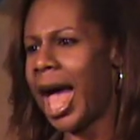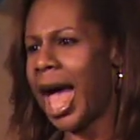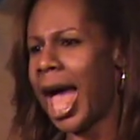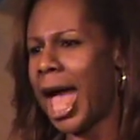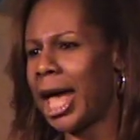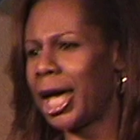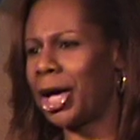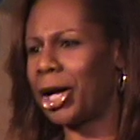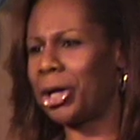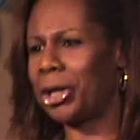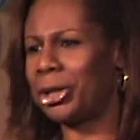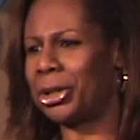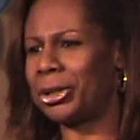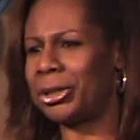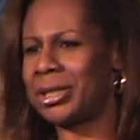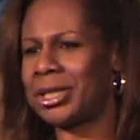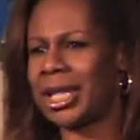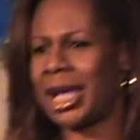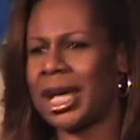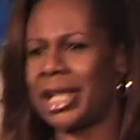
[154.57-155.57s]

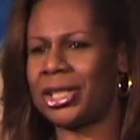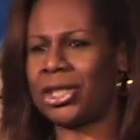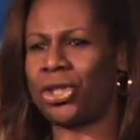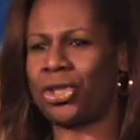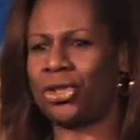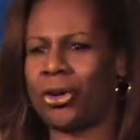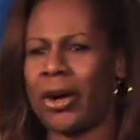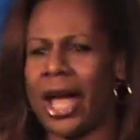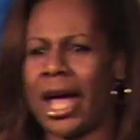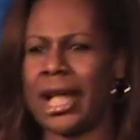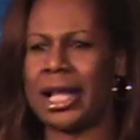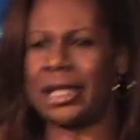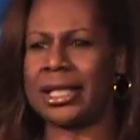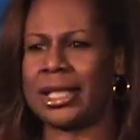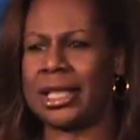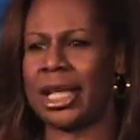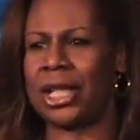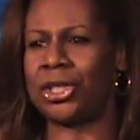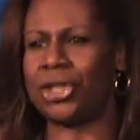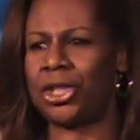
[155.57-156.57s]
angles as
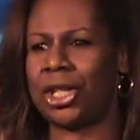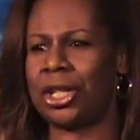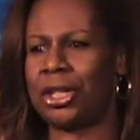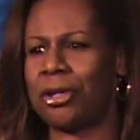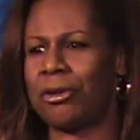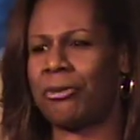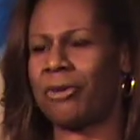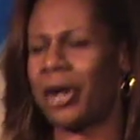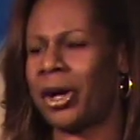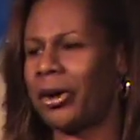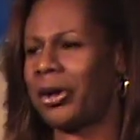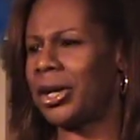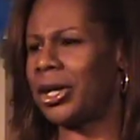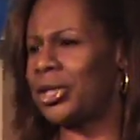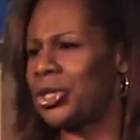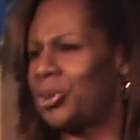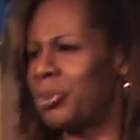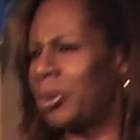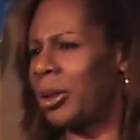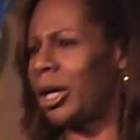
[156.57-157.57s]
trans and gender
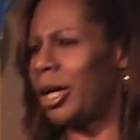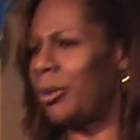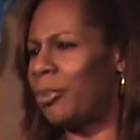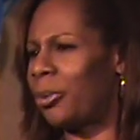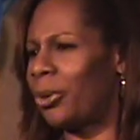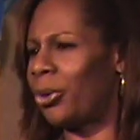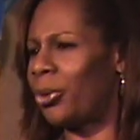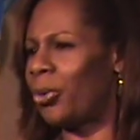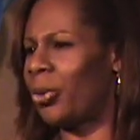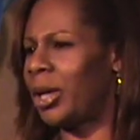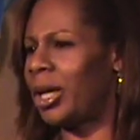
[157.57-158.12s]
variant people.